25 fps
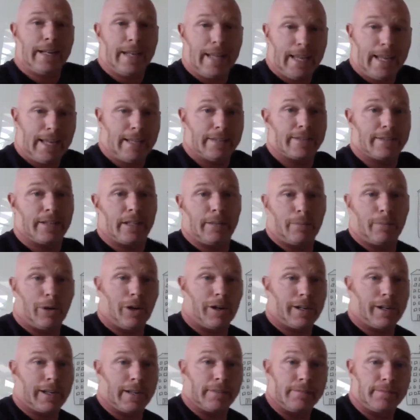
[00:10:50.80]
needs in the
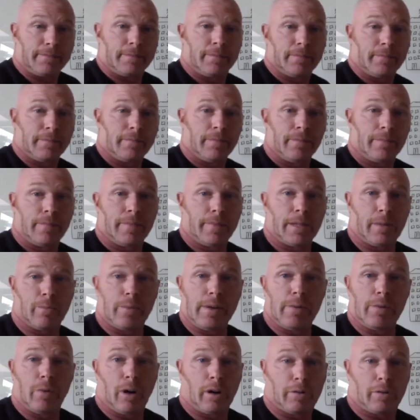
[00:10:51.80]
market
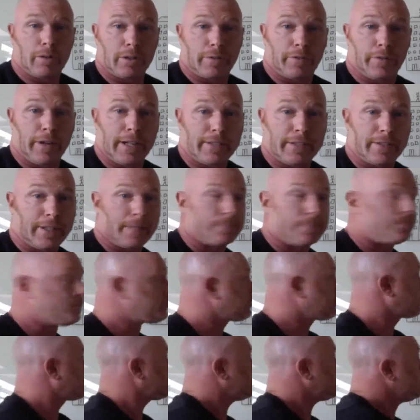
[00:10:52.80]
that WeWork was facing.
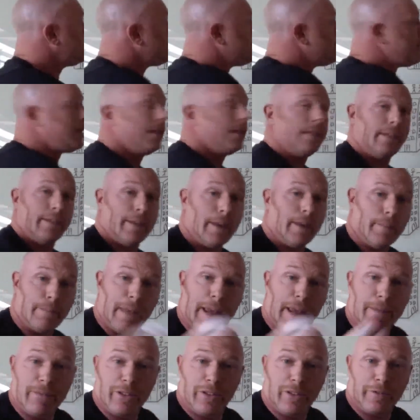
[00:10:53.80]

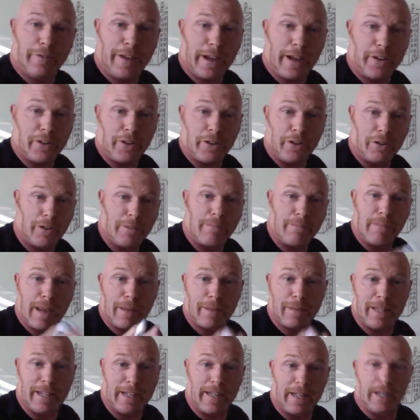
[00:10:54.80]
Maybe their founder knew it,
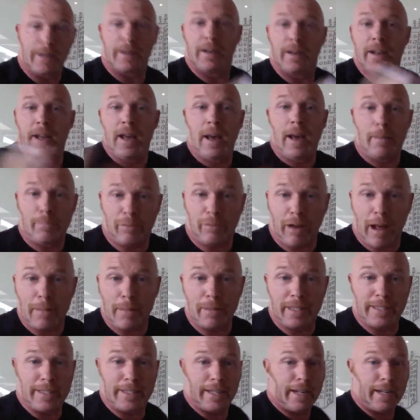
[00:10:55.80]
maybe they didn't, probably